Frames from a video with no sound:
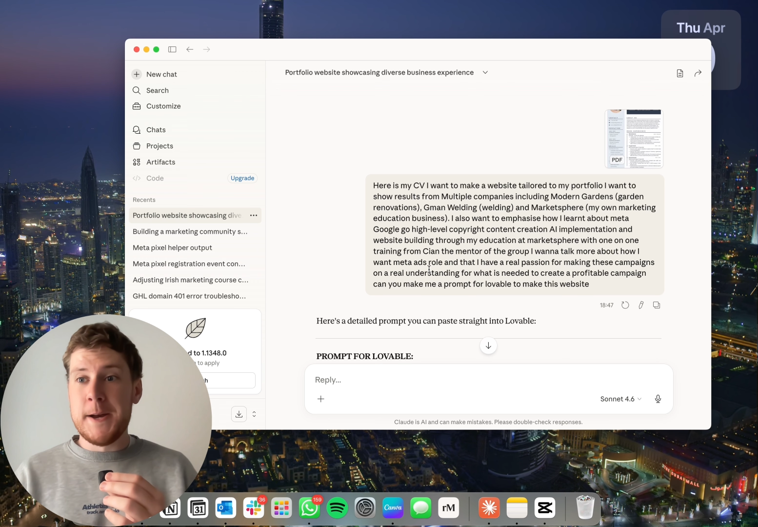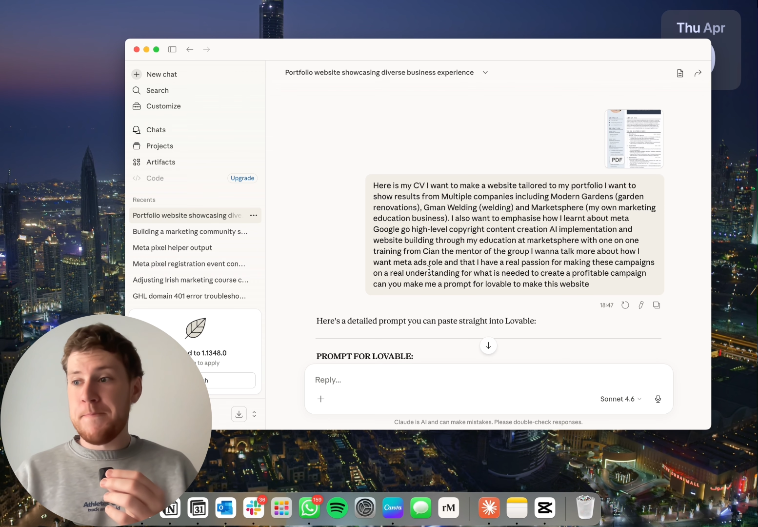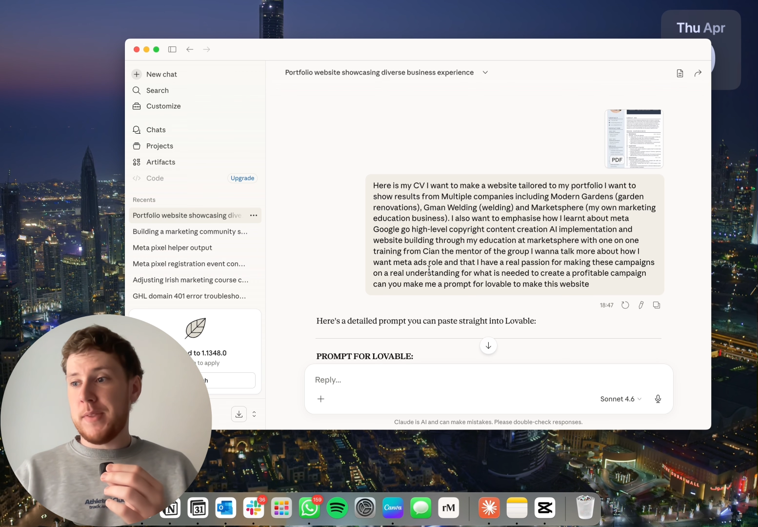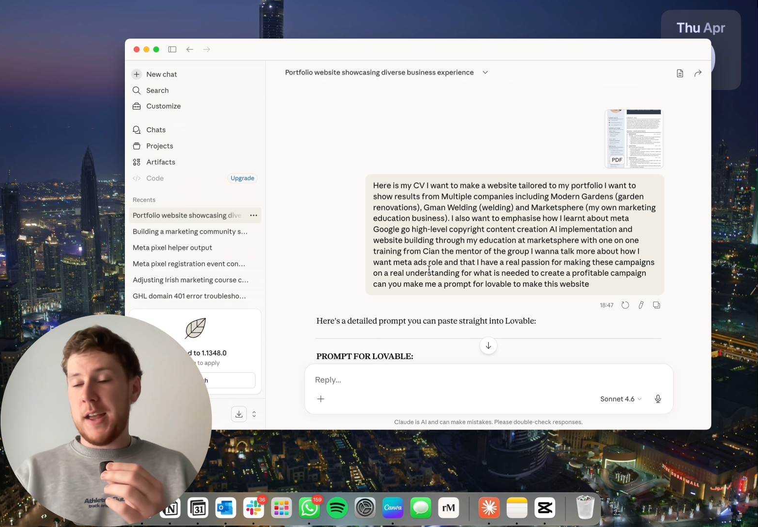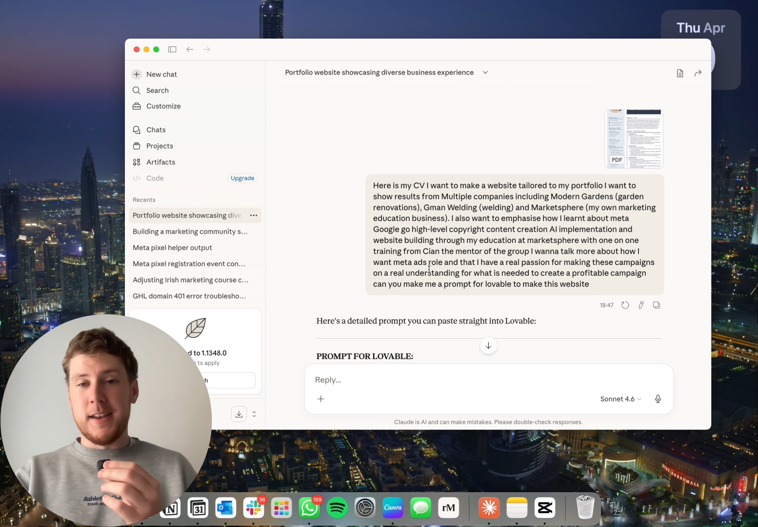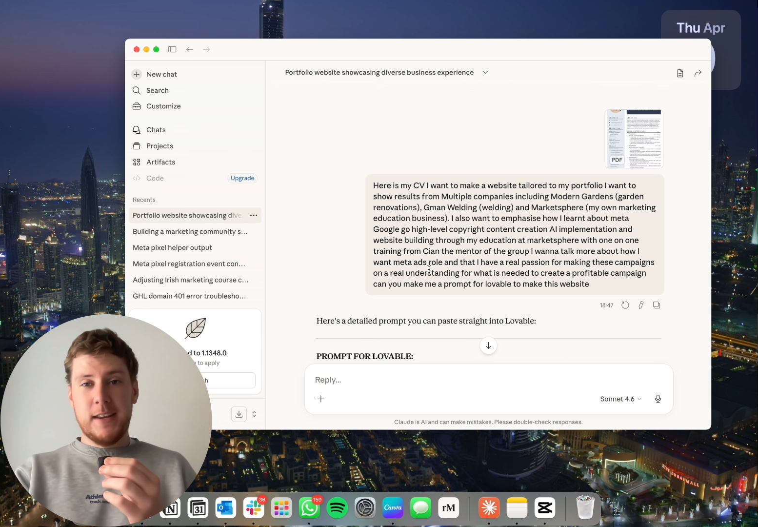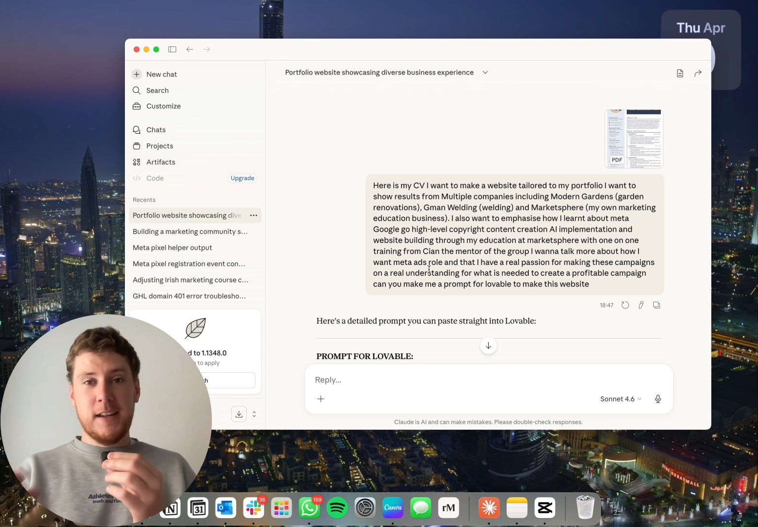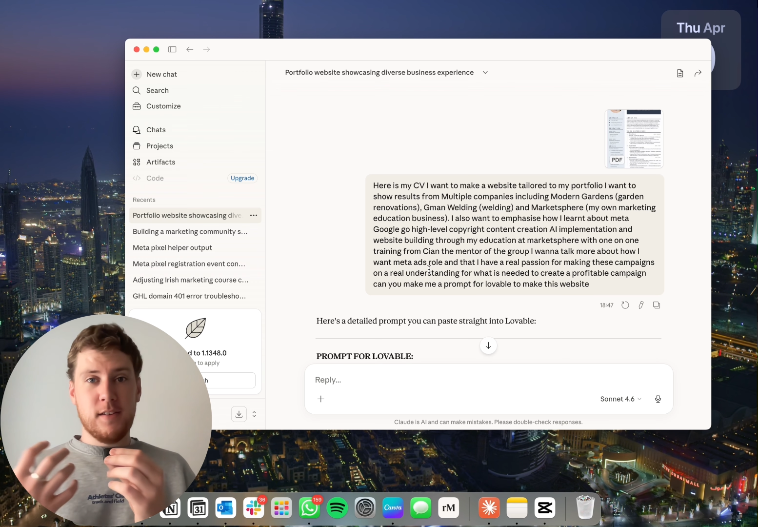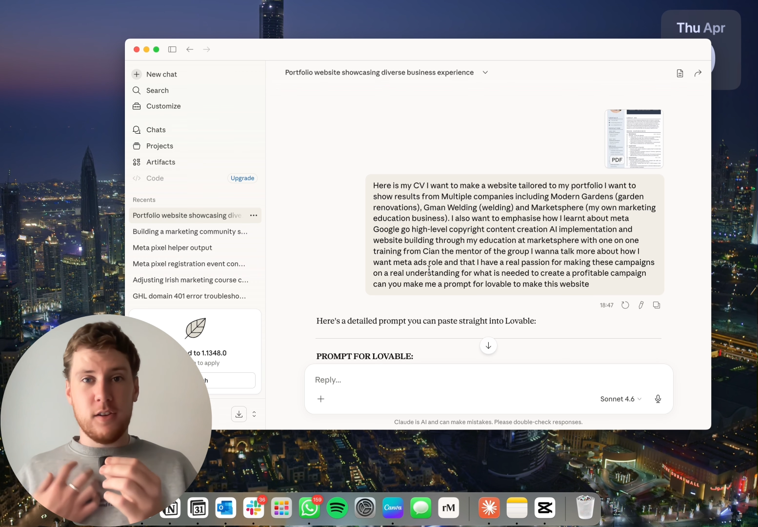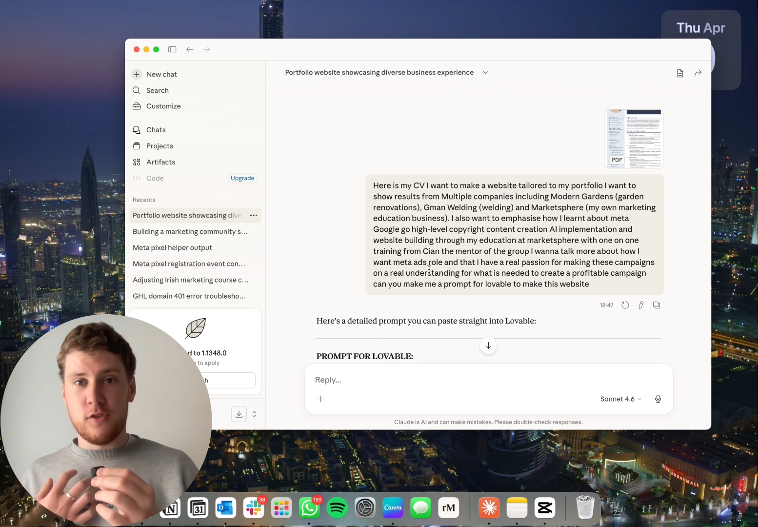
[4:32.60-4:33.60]
it
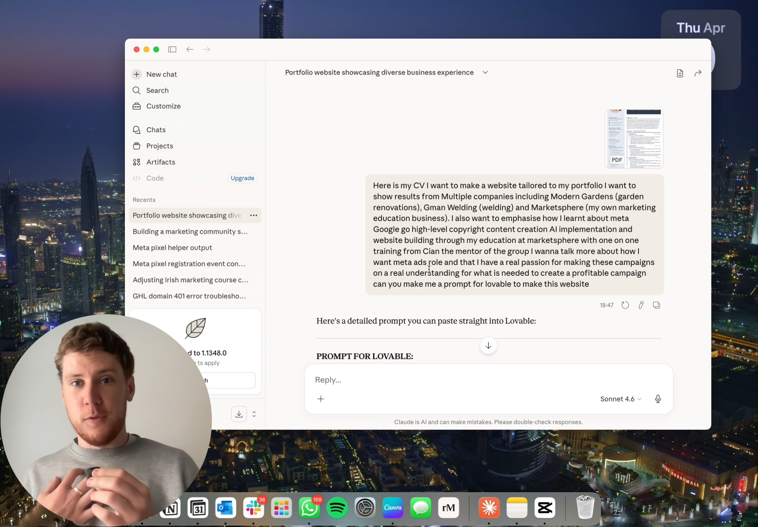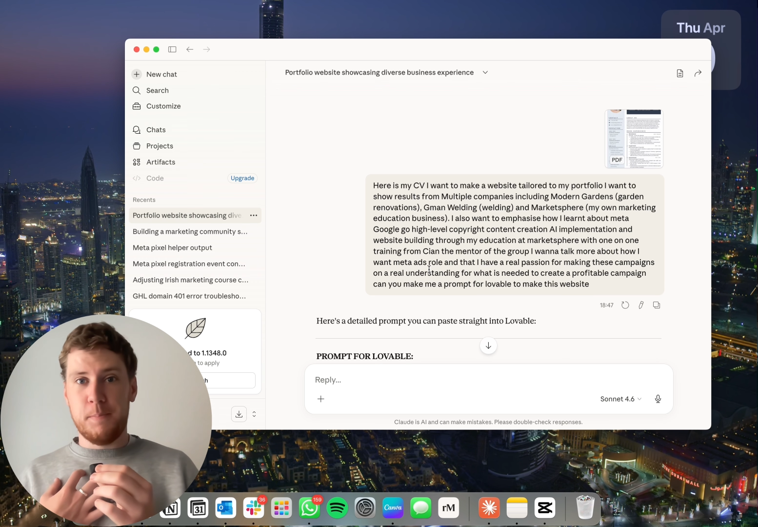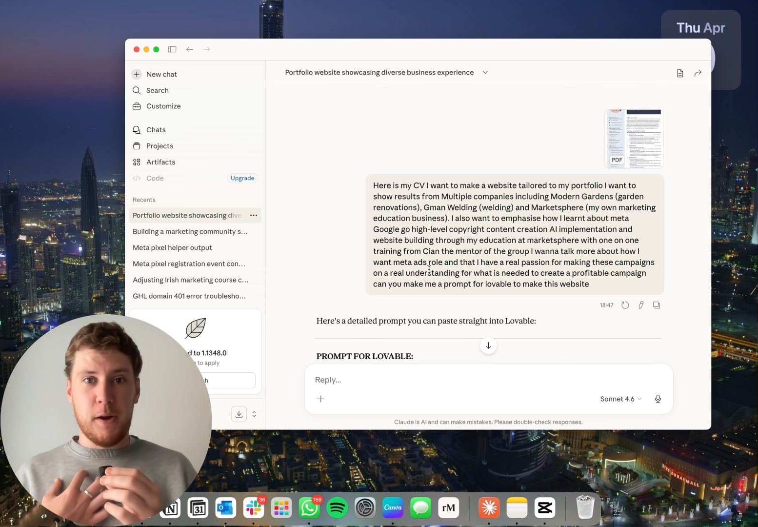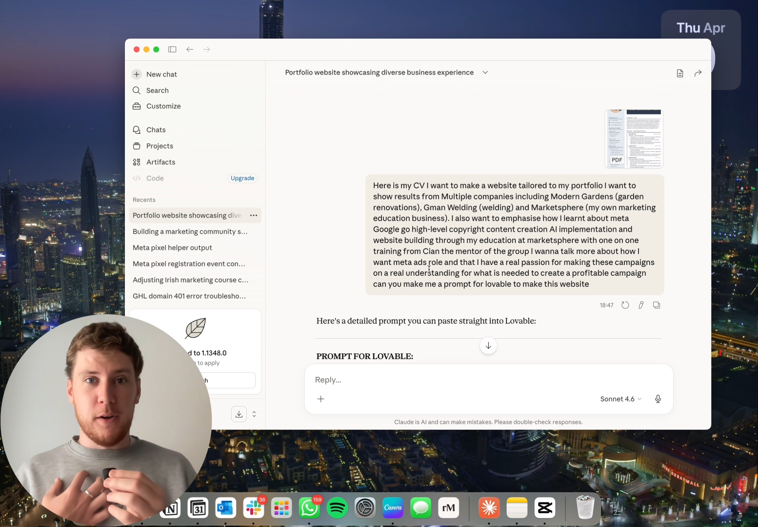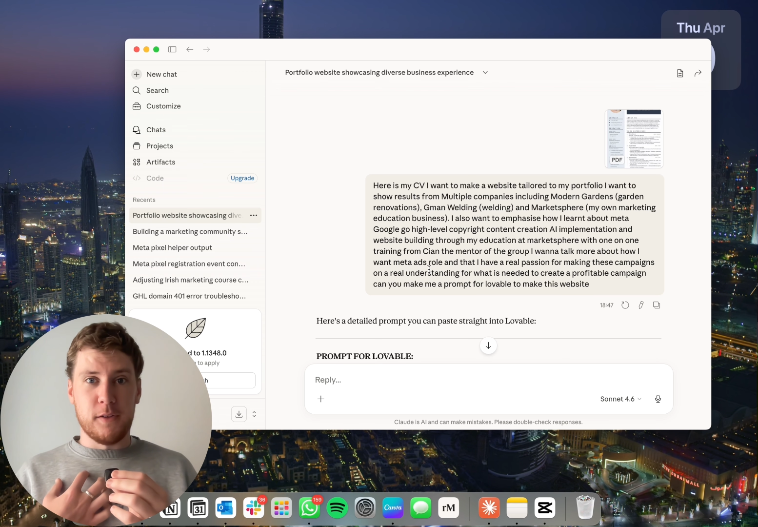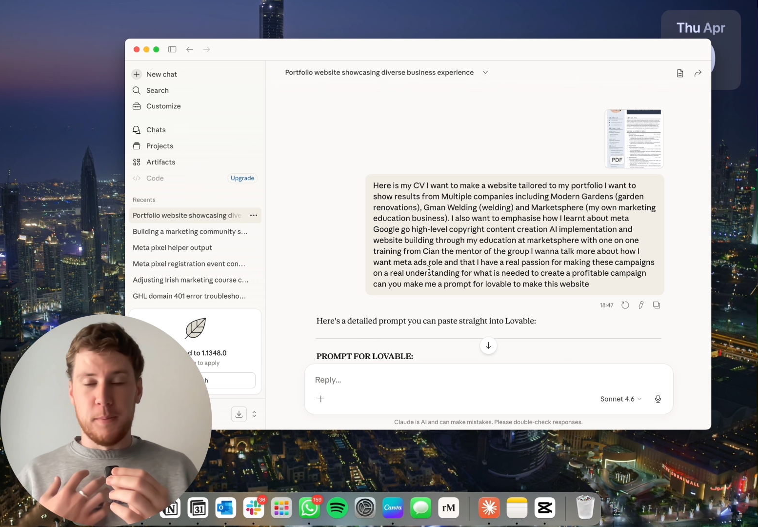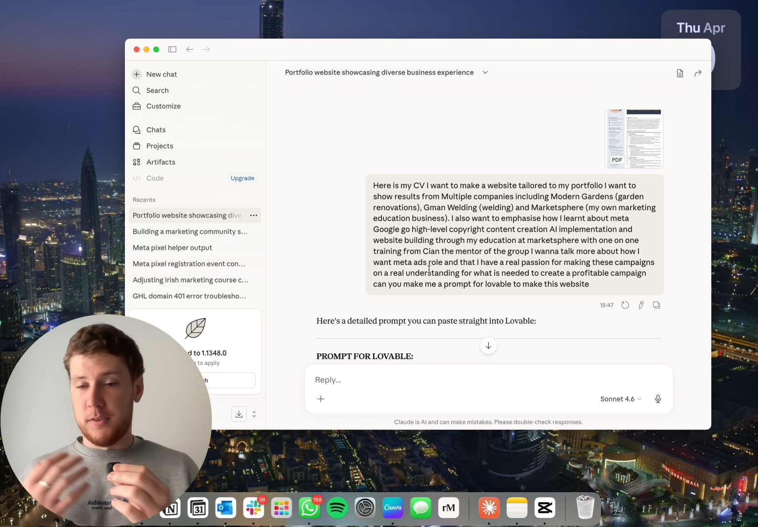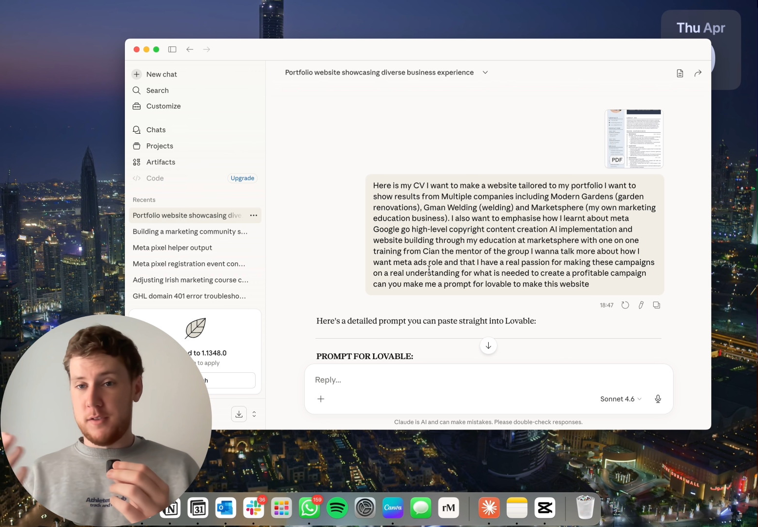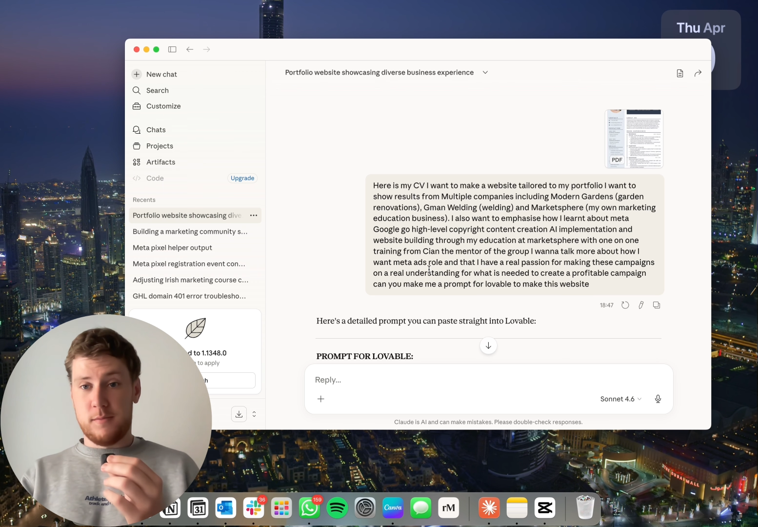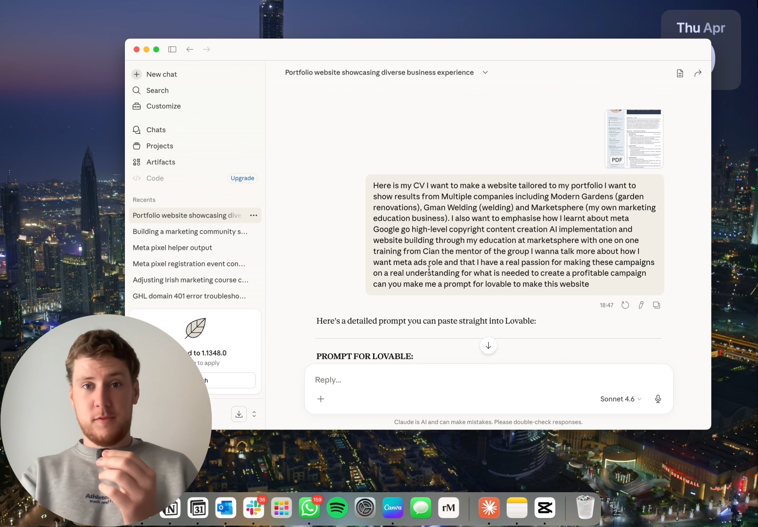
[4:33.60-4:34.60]
needs to jump out at them as,